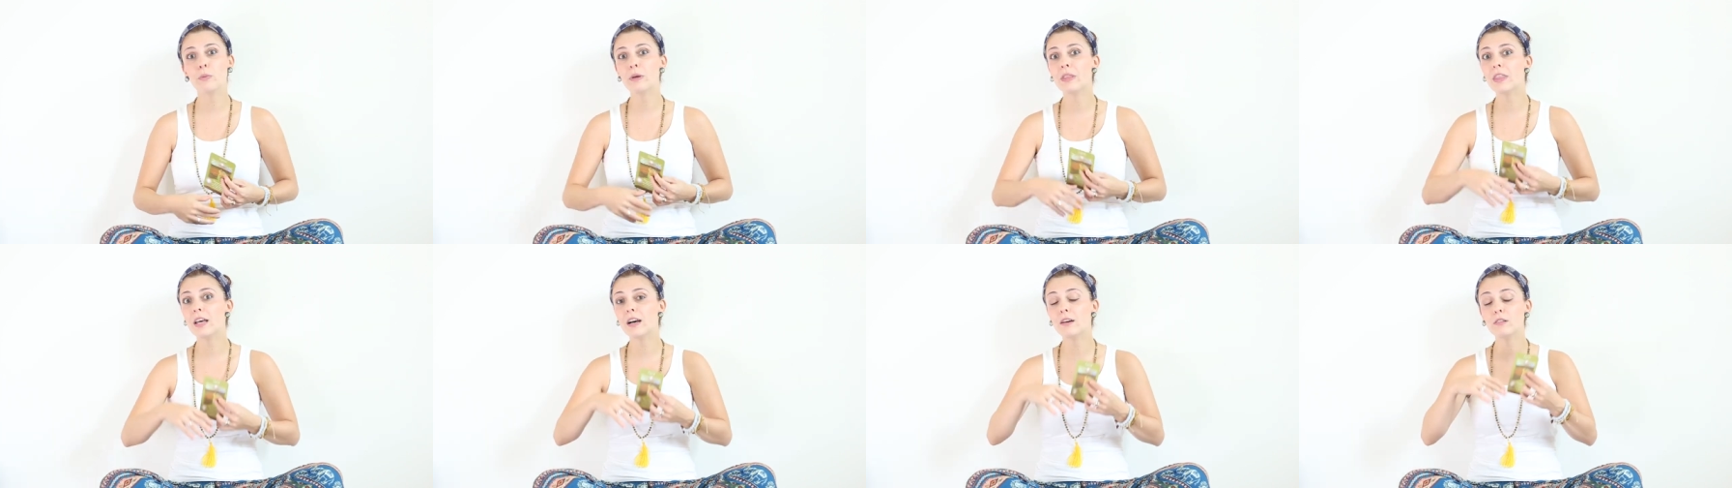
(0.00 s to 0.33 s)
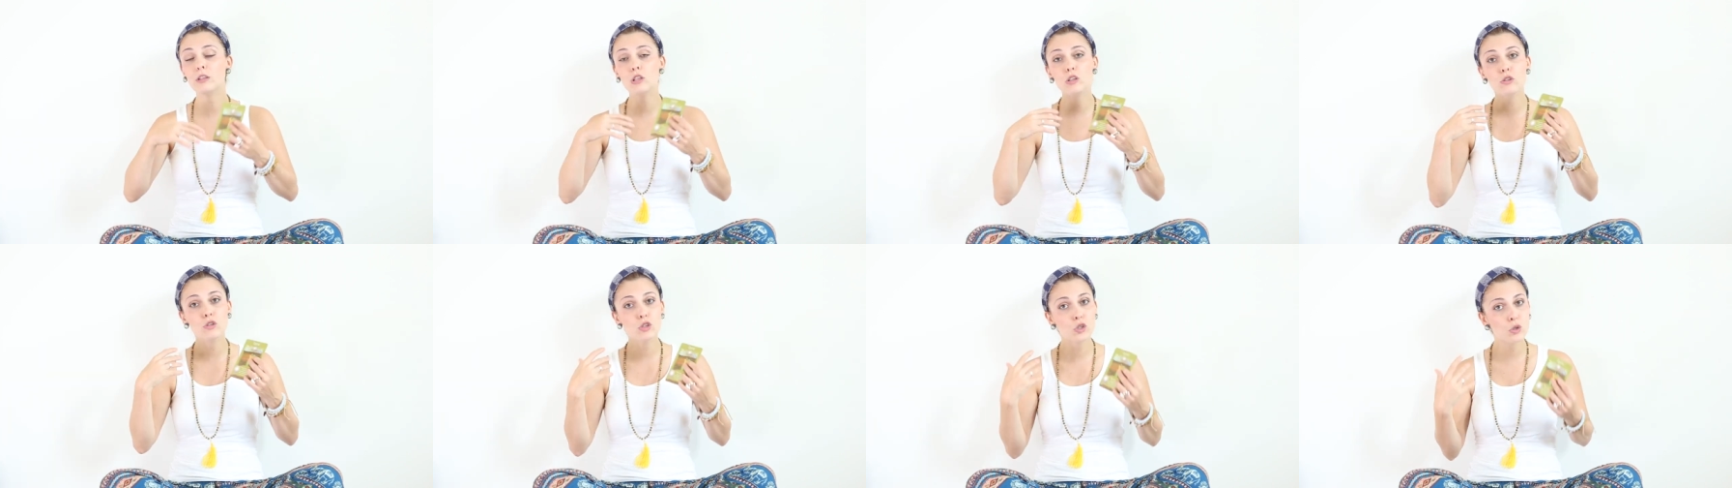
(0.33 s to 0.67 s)
without
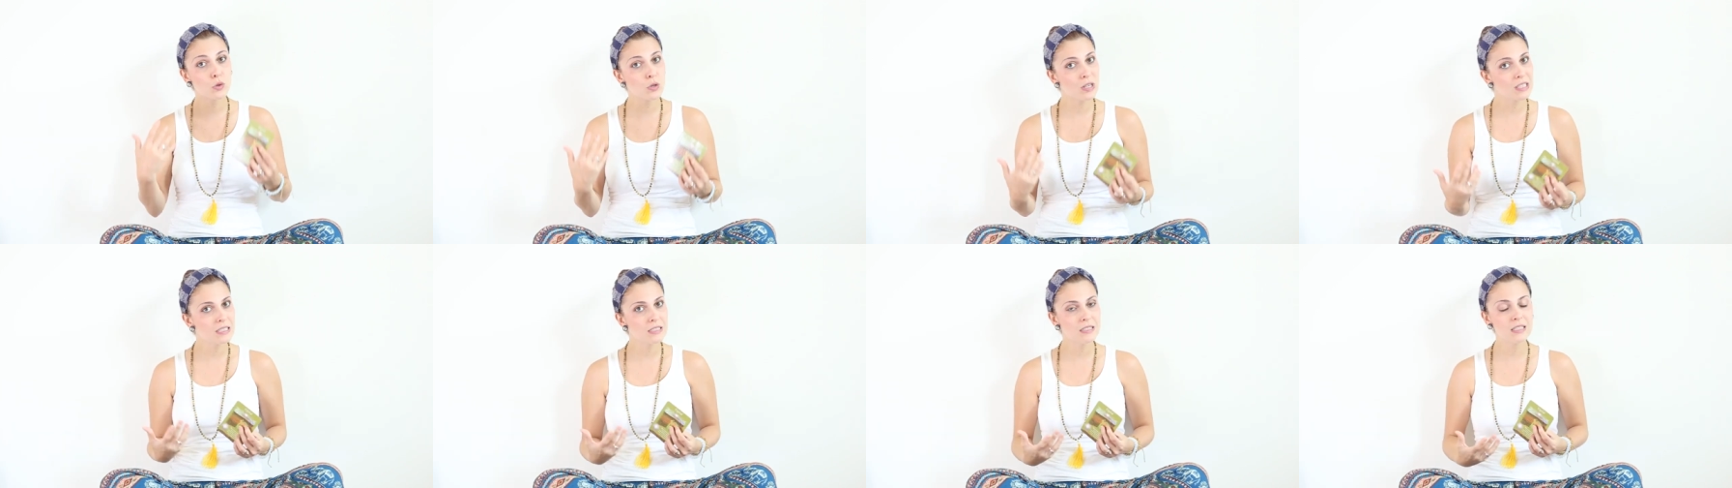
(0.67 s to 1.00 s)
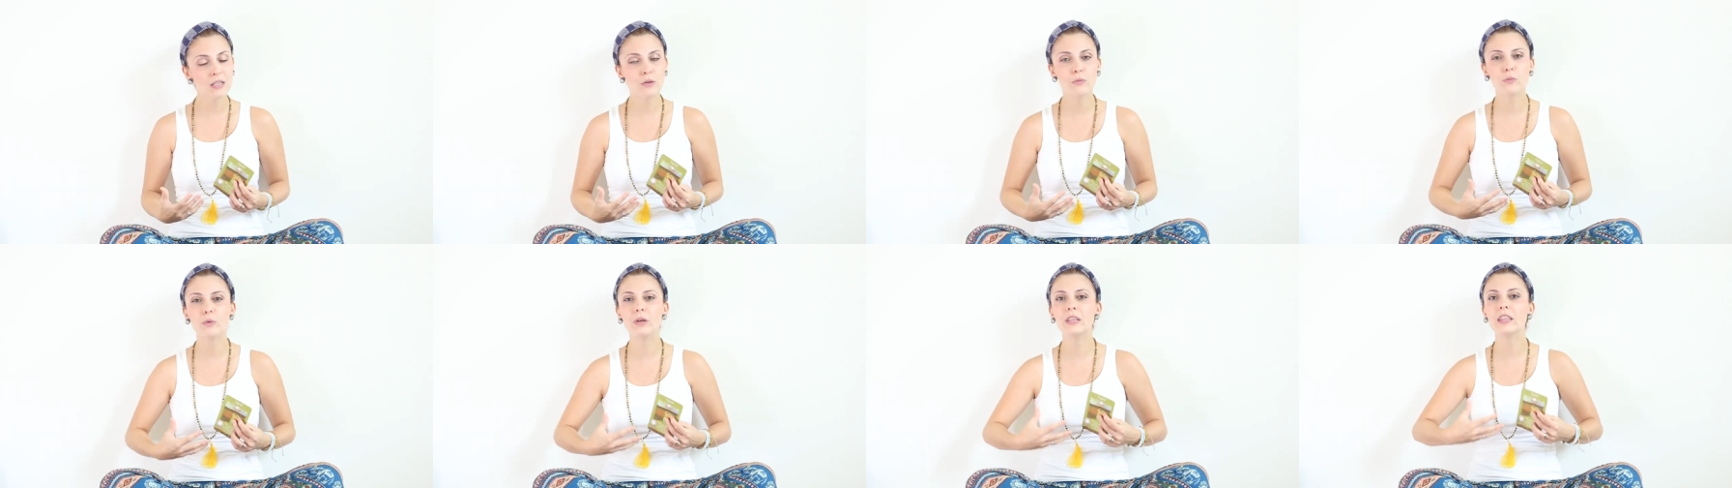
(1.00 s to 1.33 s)
you
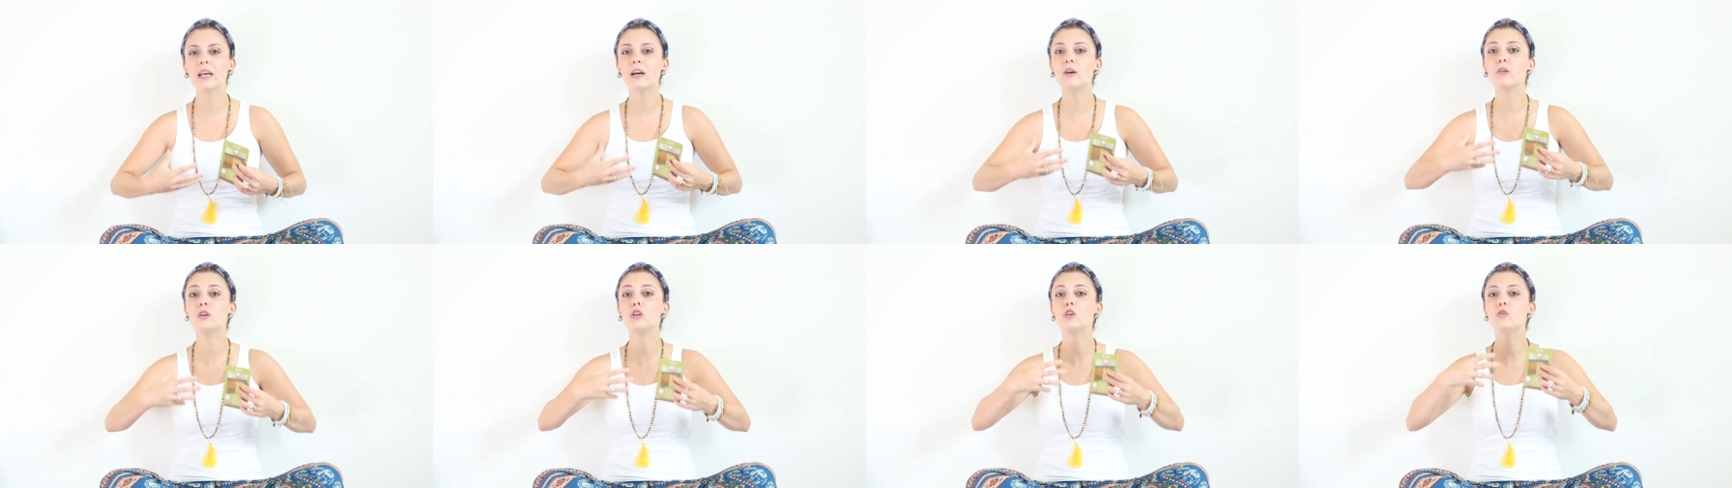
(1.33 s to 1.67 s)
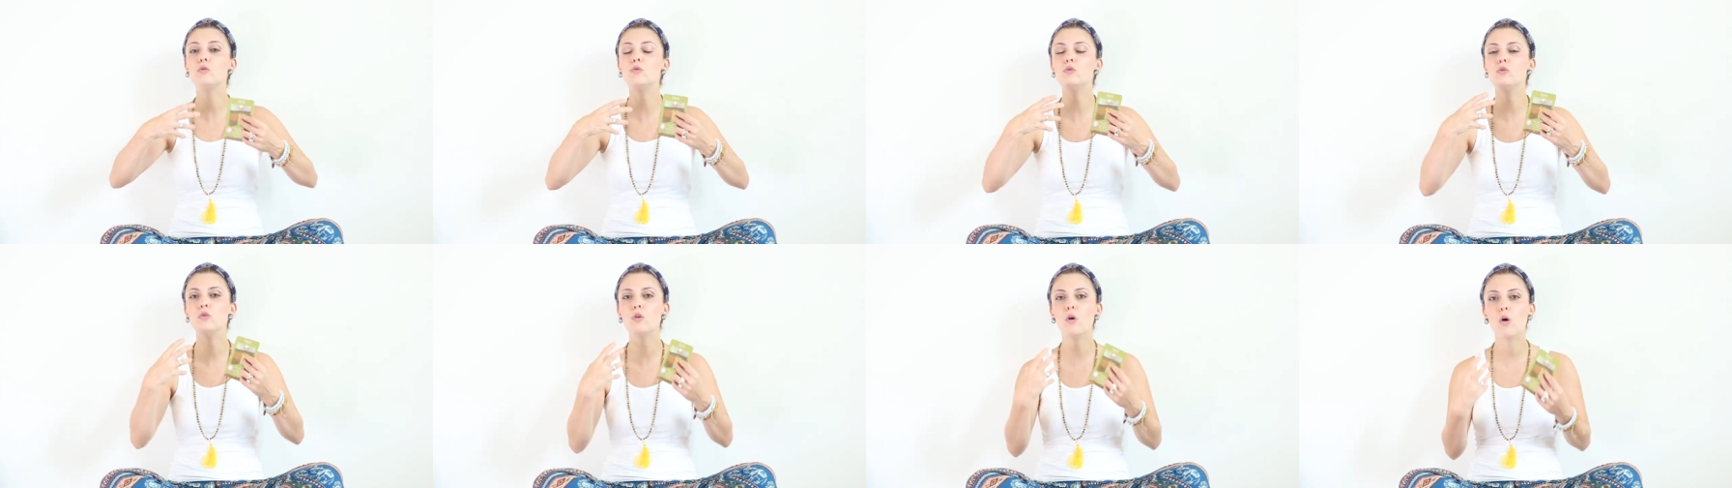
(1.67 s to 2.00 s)
trusting, without you
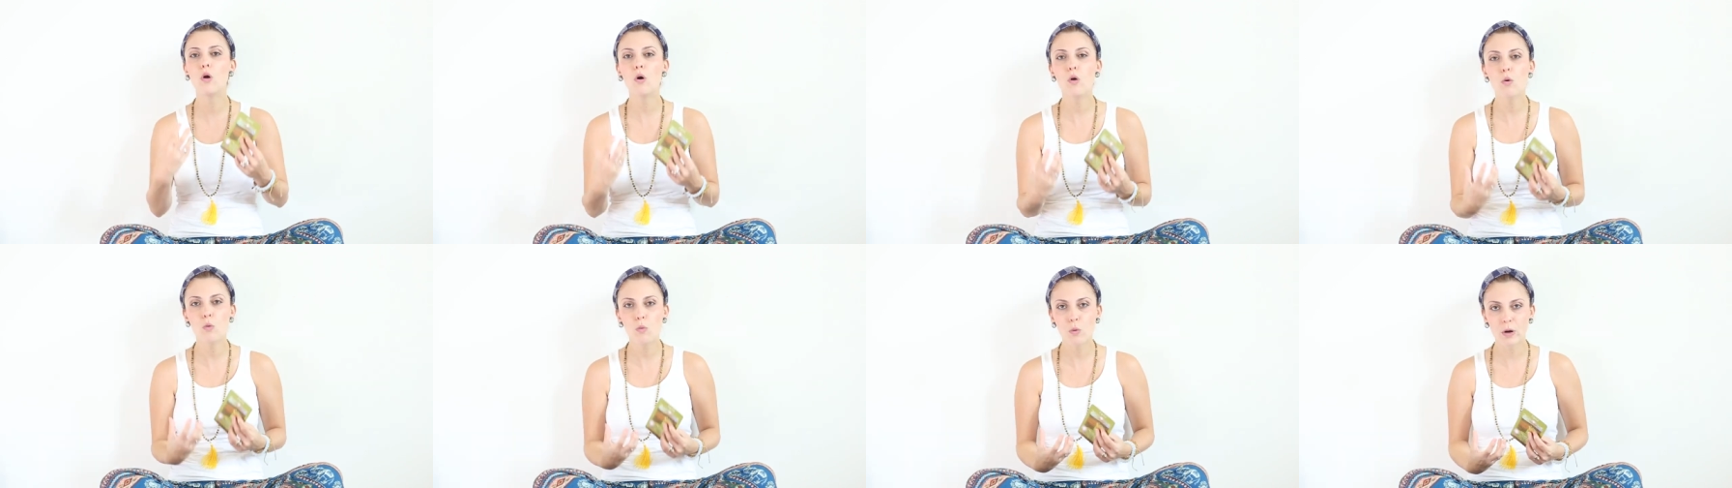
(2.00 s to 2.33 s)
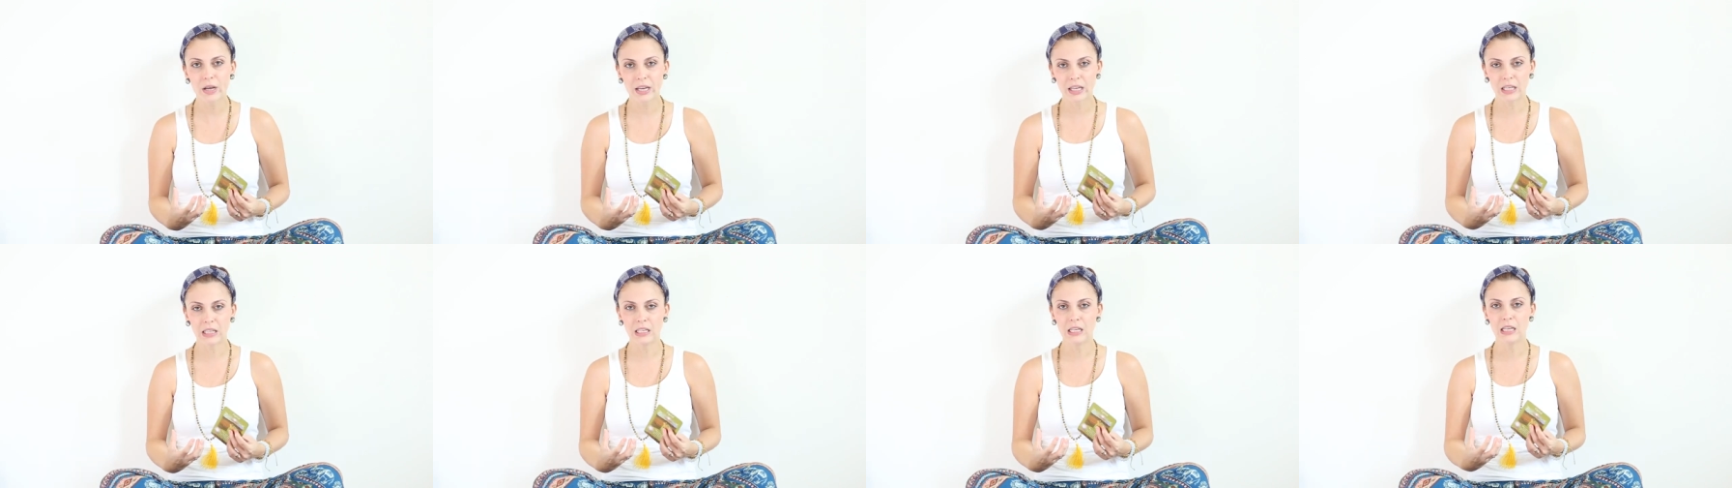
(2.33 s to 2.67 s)

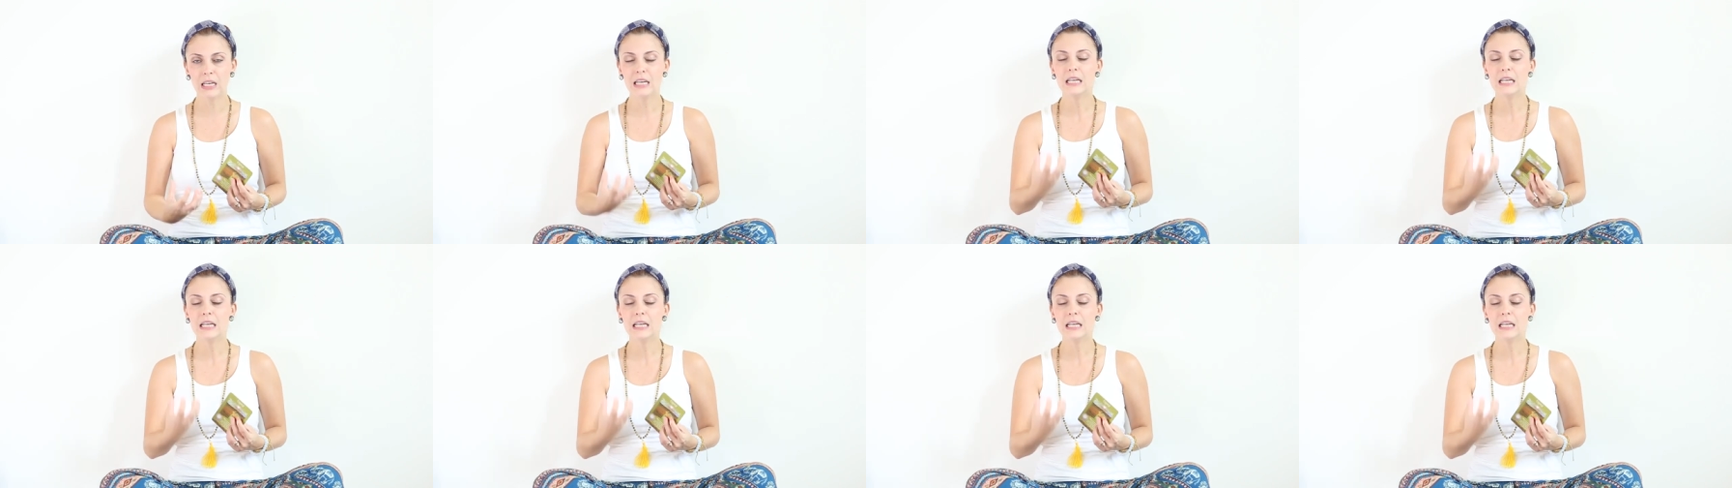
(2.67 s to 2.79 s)
knowing